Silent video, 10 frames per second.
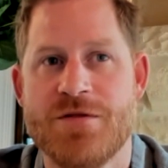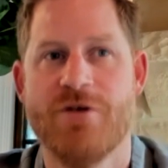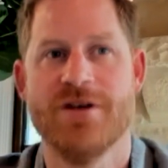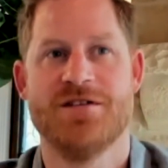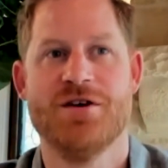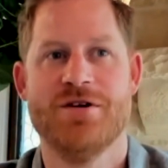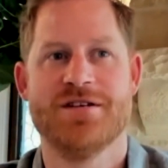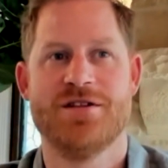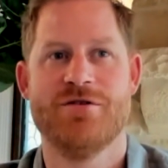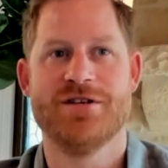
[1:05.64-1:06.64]

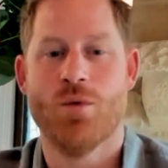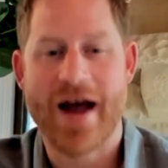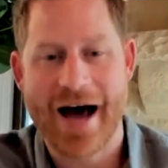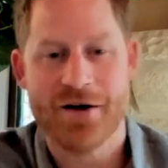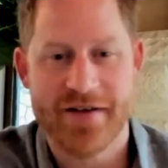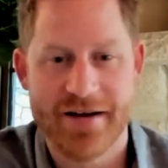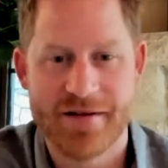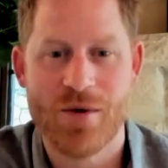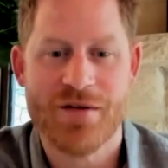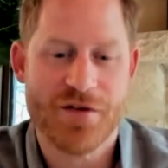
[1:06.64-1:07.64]
is a way out of it.
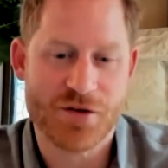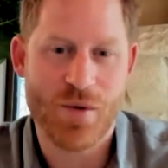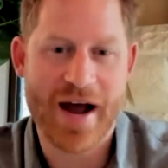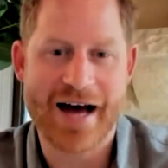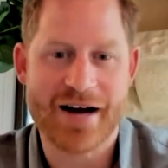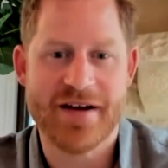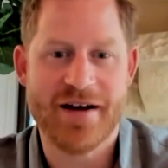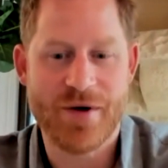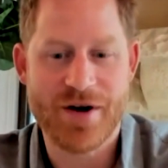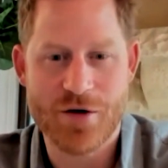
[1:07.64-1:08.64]
And if there's a way out of it
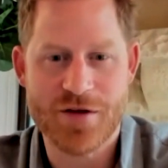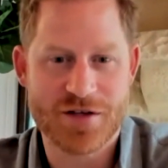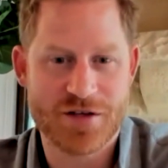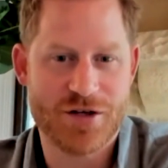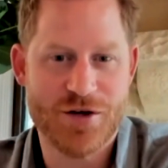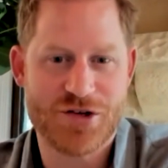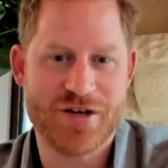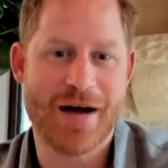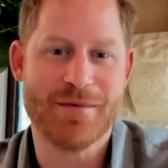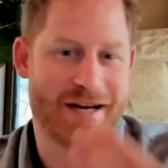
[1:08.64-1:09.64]
and we know there's a
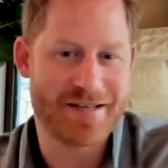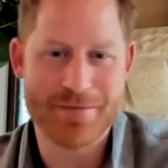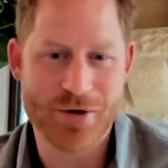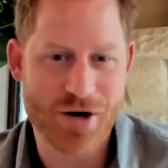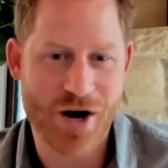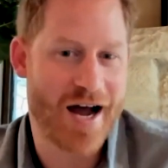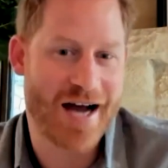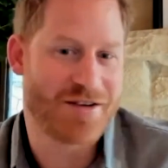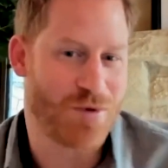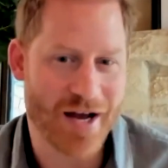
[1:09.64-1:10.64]
solution, I'm like a typical guy.
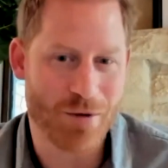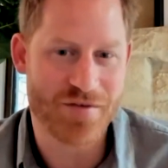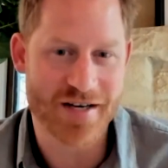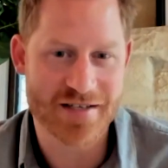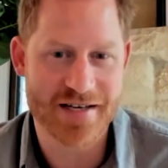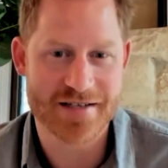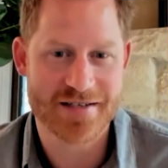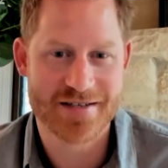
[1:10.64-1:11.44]
I just want to help fix things.